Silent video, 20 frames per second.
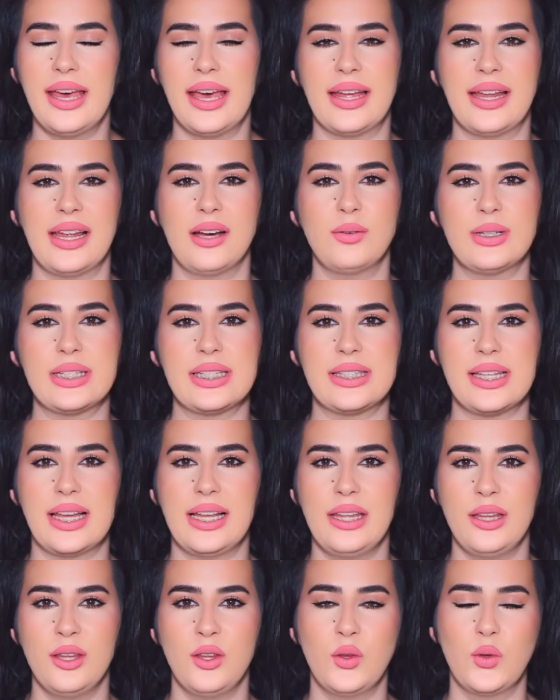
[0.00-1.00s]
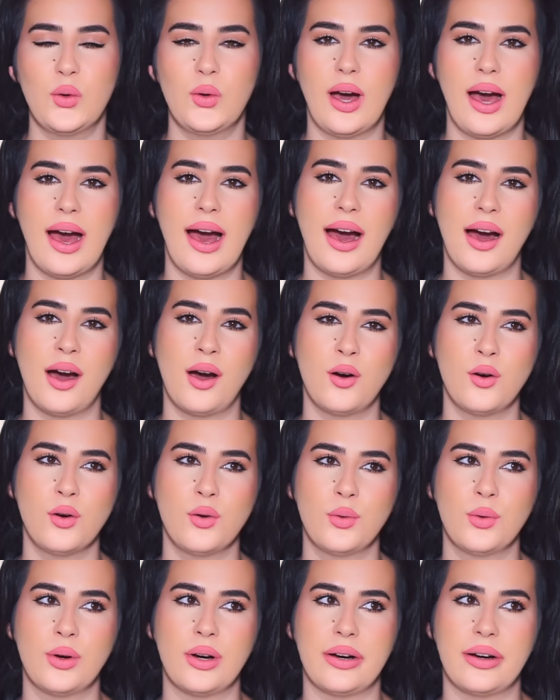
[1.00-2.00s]
and I was telling you
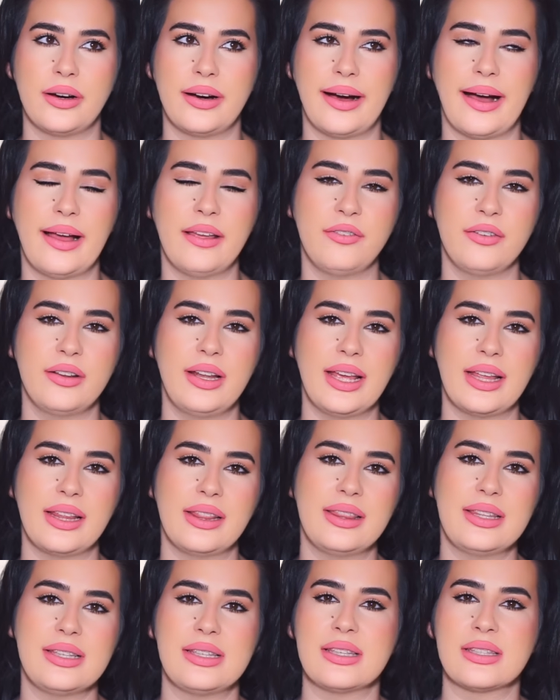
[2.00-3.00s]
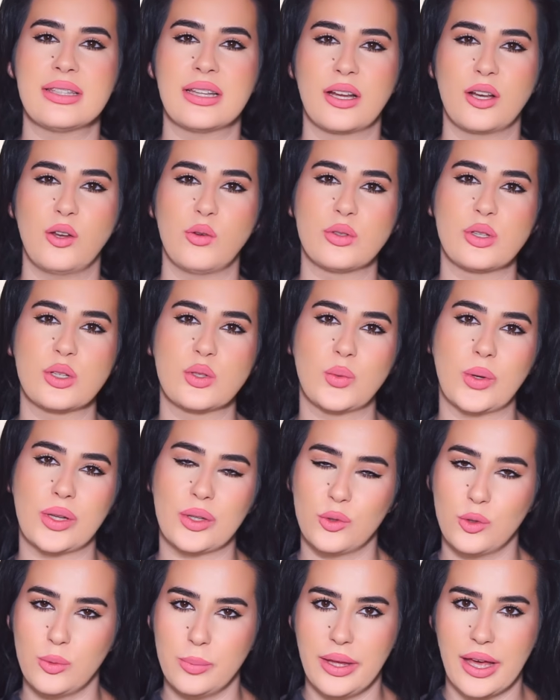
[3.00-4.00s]
how I feel like this is the closest
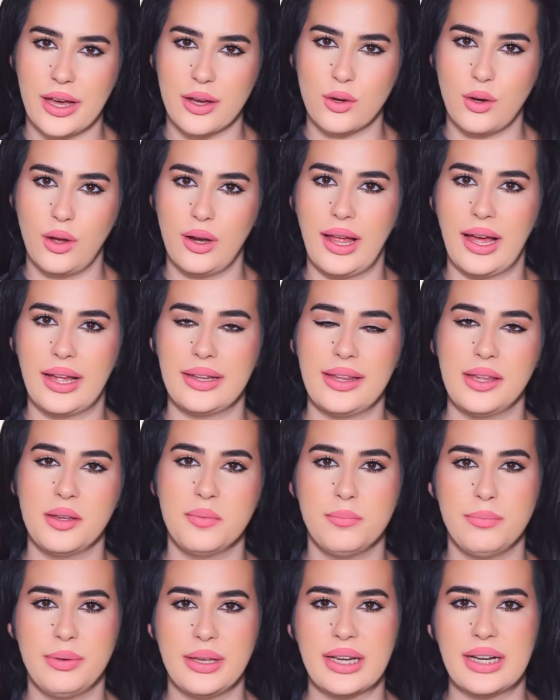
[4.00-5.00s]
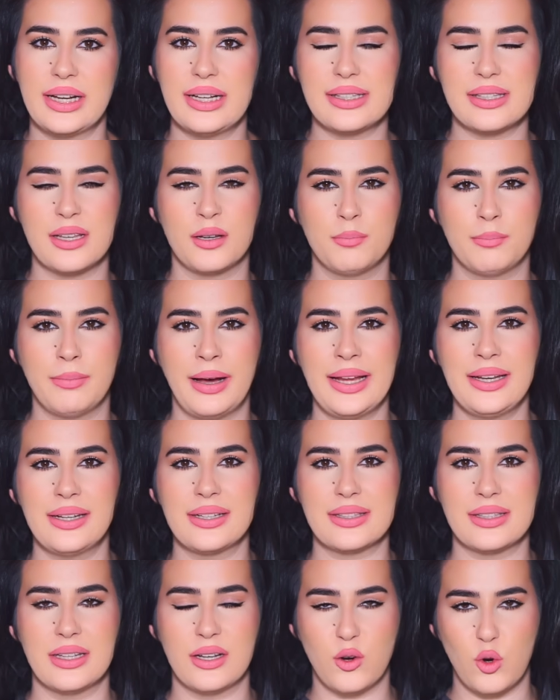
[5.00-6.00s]
one to Bianco Latte, because
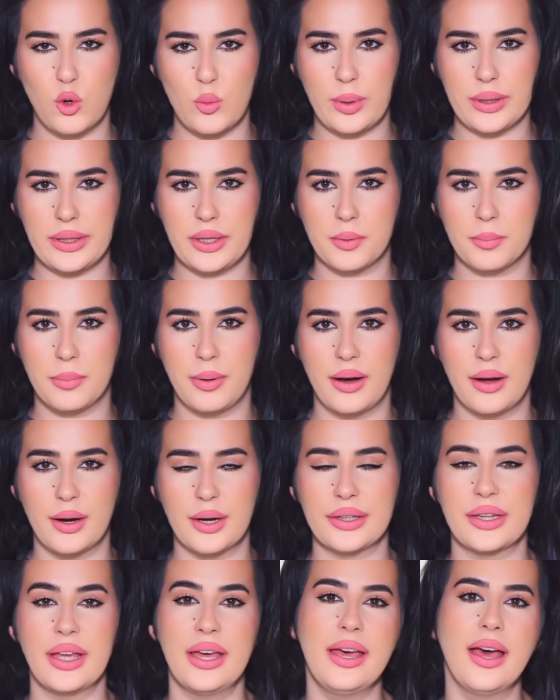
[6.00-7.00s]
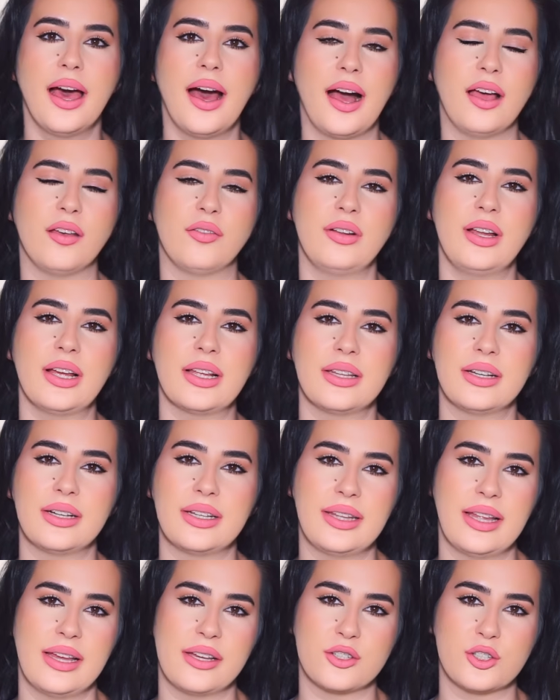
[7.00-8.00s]
minus the opening part, I feel like the
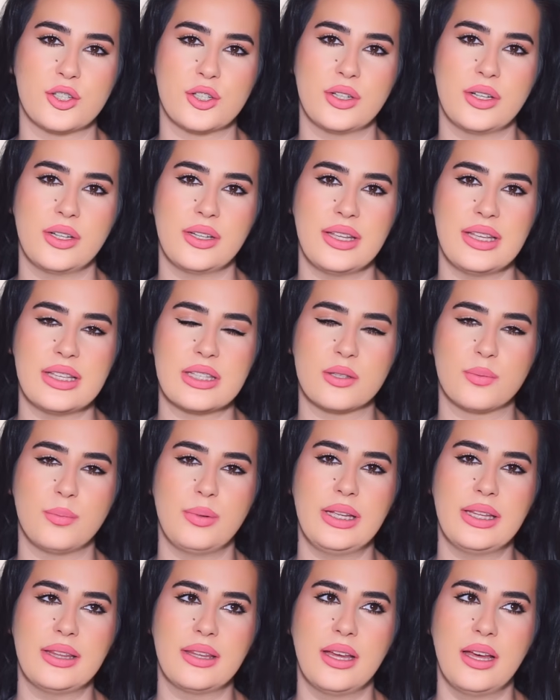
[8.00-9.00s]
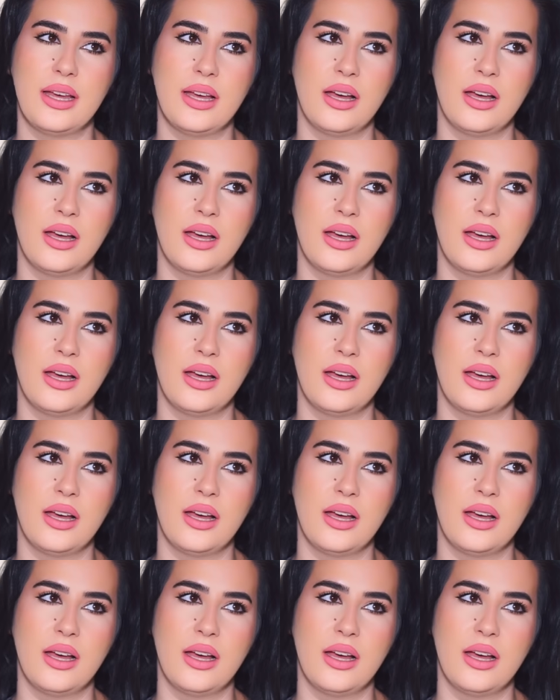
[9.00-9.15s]
attention is split